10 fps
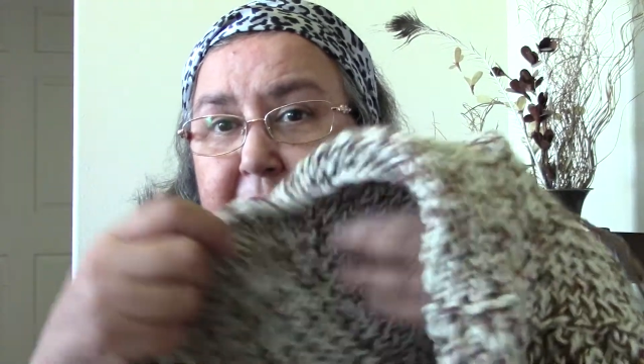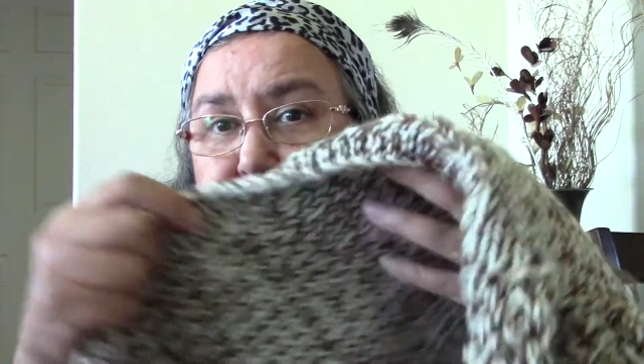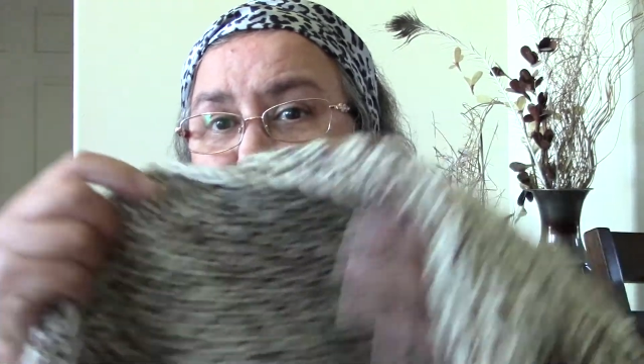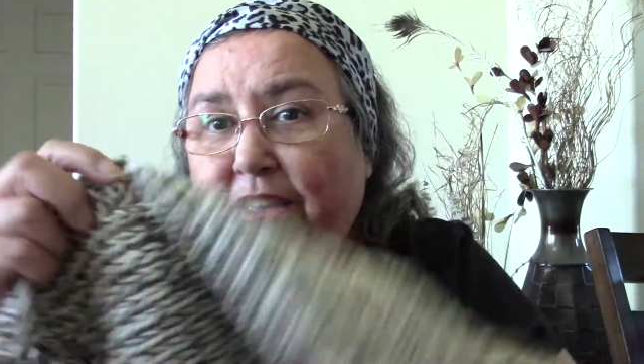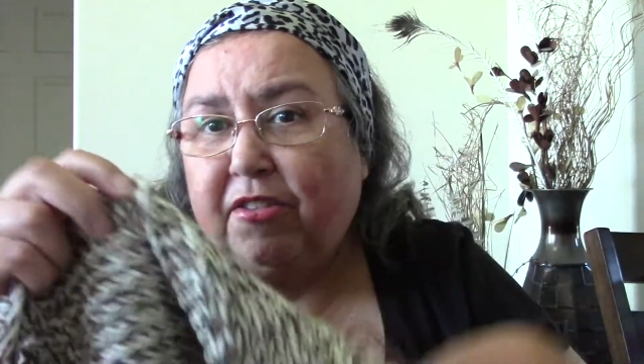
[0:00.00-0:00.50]

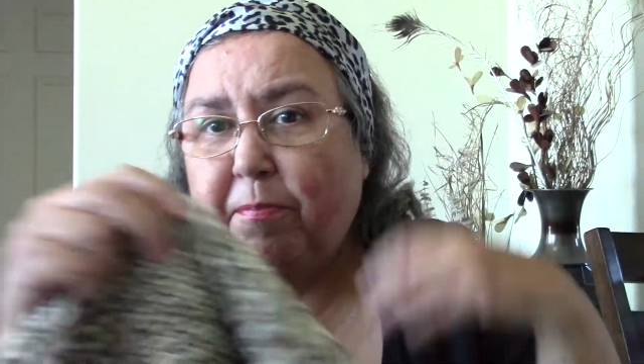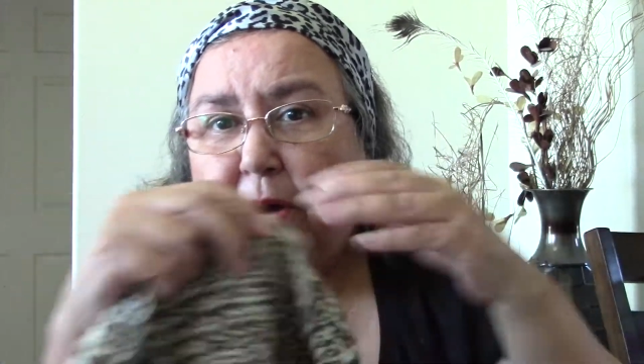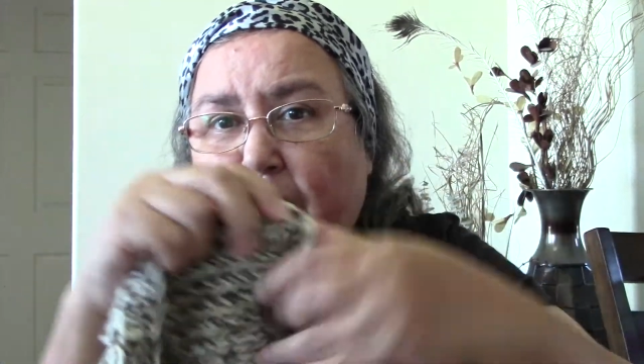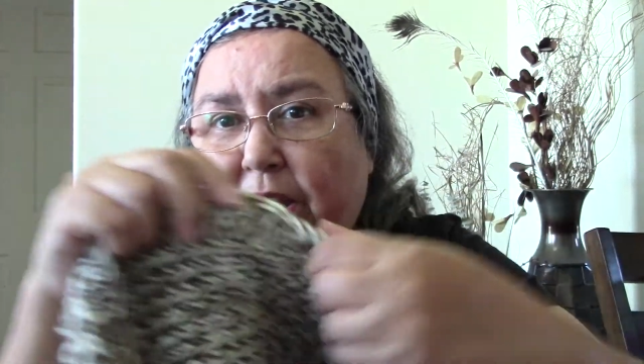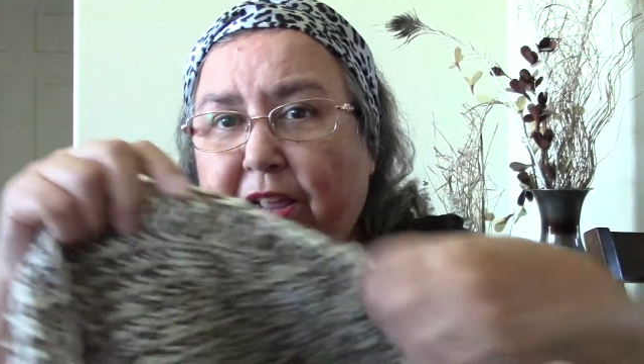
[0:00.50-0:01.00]
This
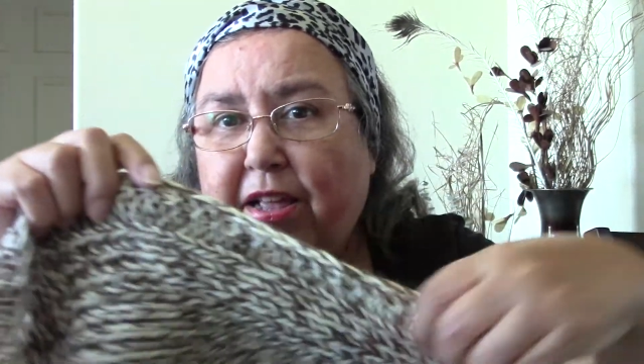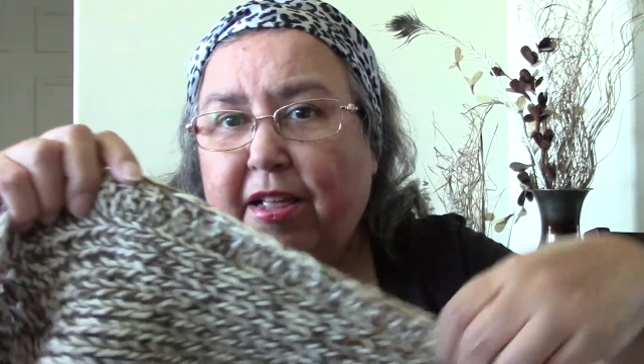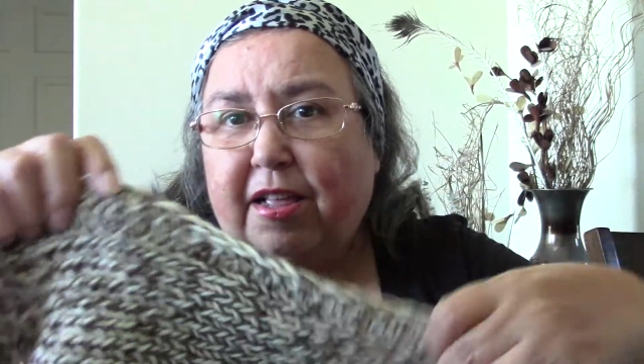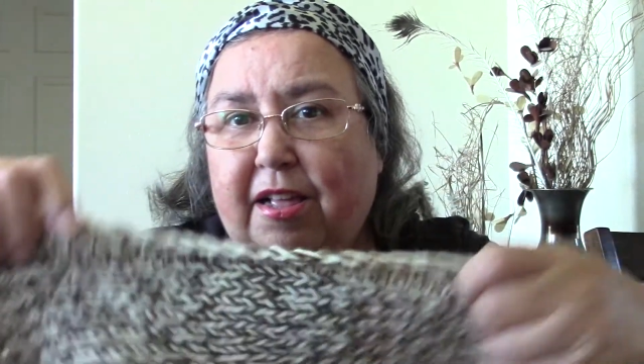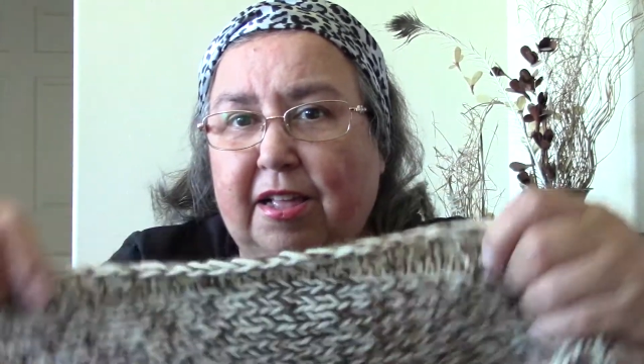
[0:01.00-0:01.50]
part
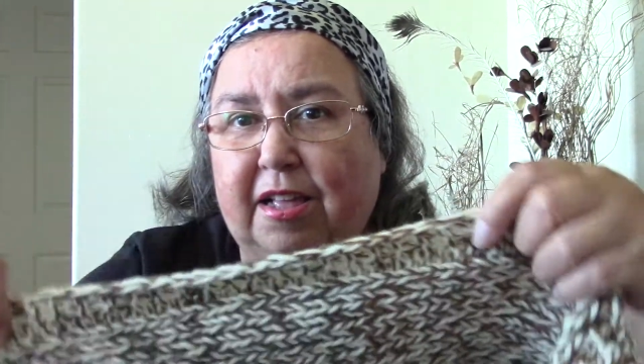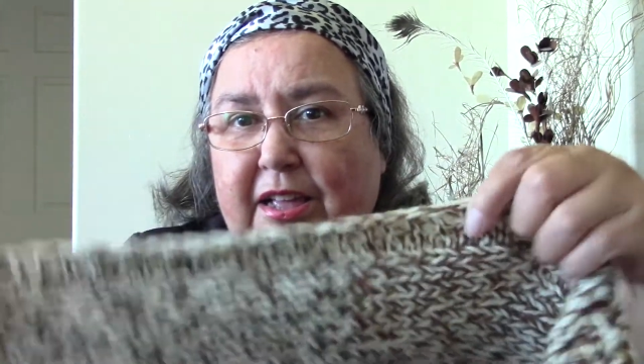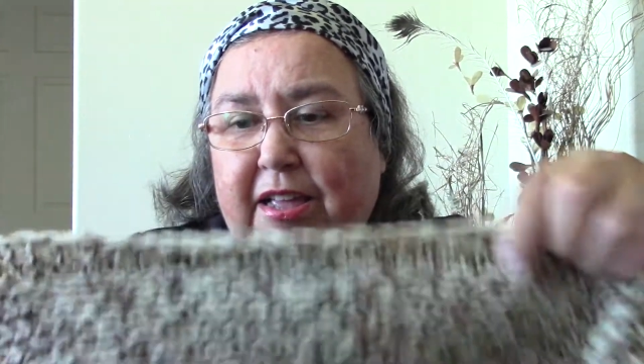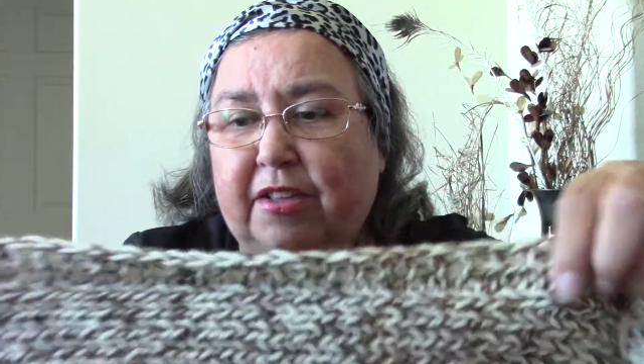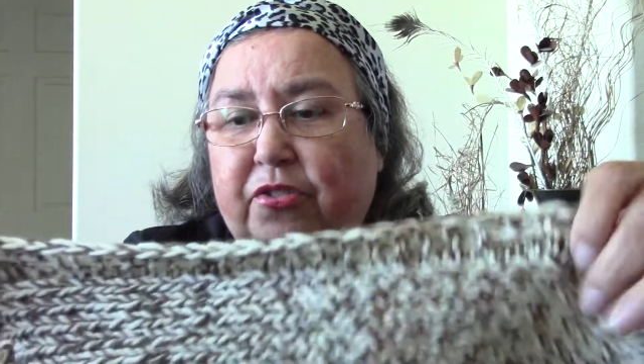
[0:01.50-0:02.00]

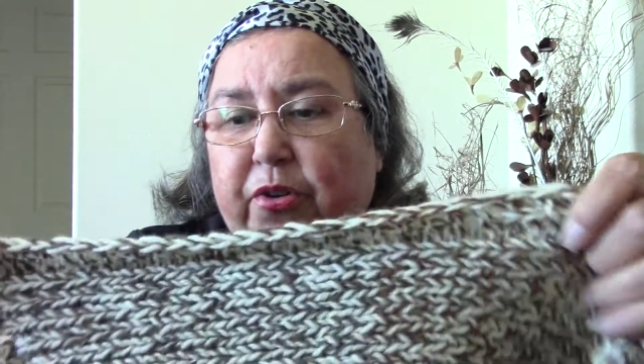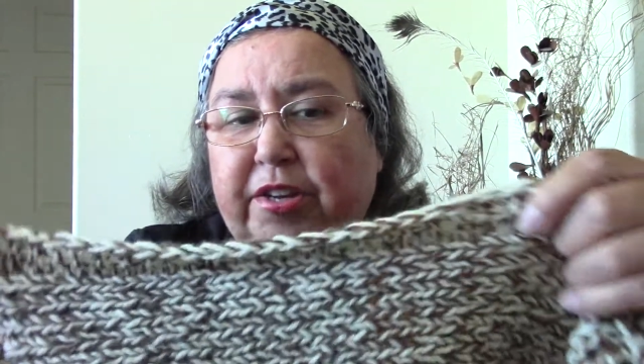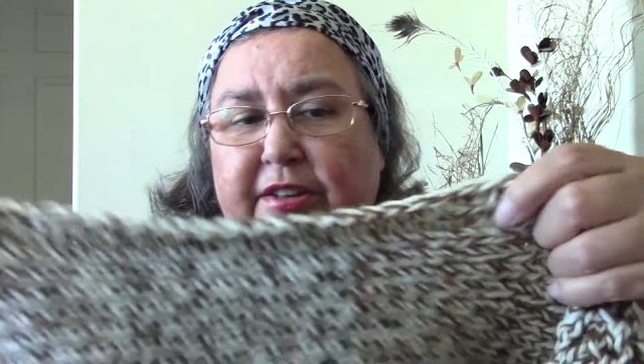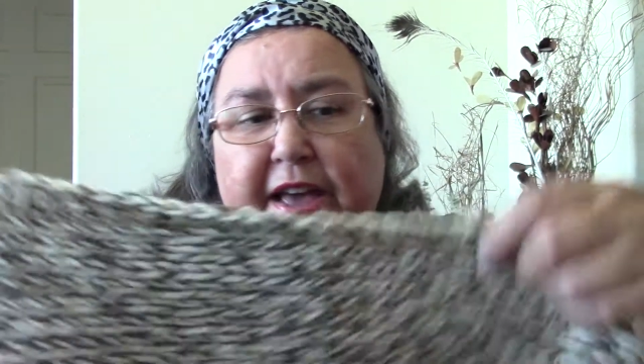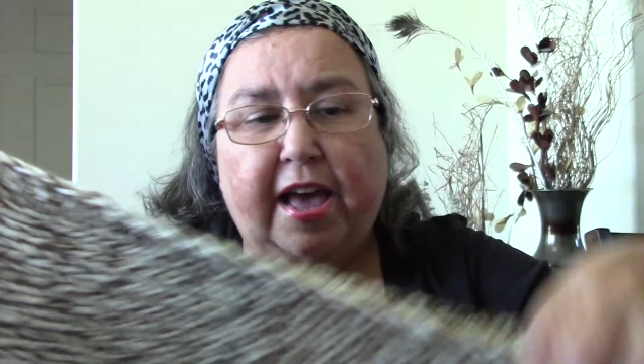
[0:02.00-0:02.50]
is going
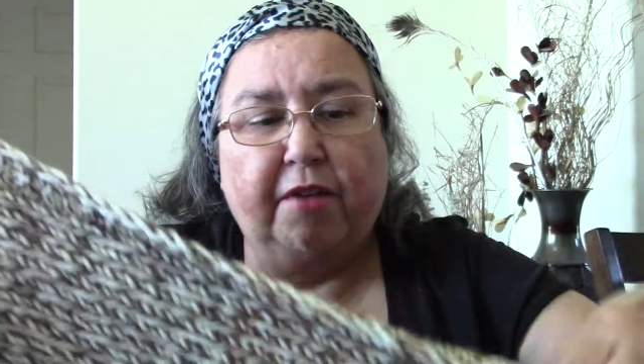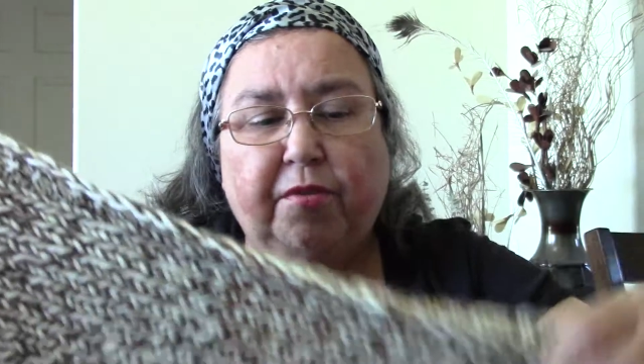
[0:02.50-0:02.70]
to have,